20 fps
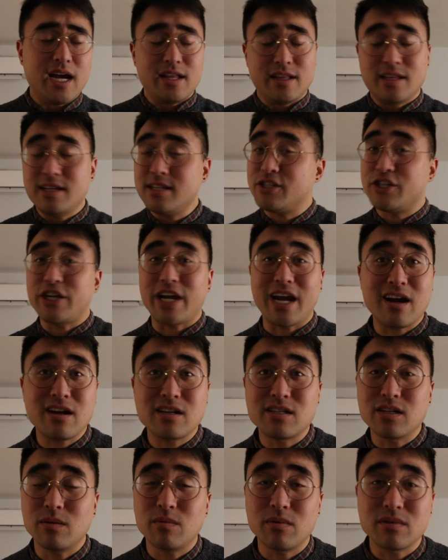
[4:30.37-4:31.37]
This chair
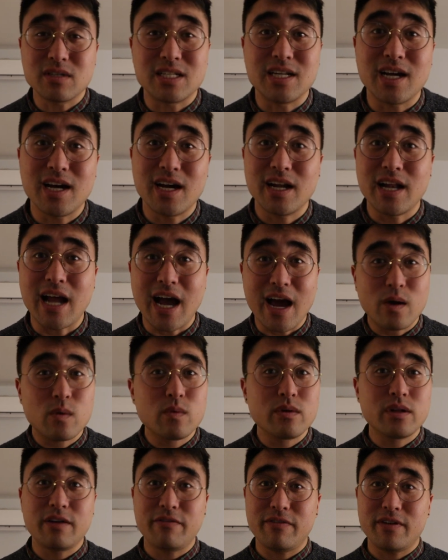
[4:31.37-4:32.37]
is almost done. I don't
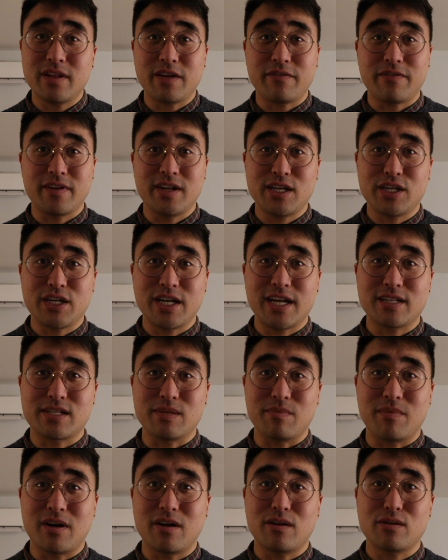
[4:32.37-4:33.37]
really feel like finishing it
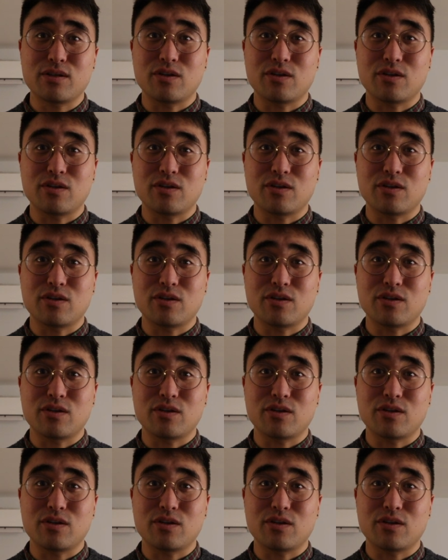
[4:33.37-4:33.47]
tomorrow,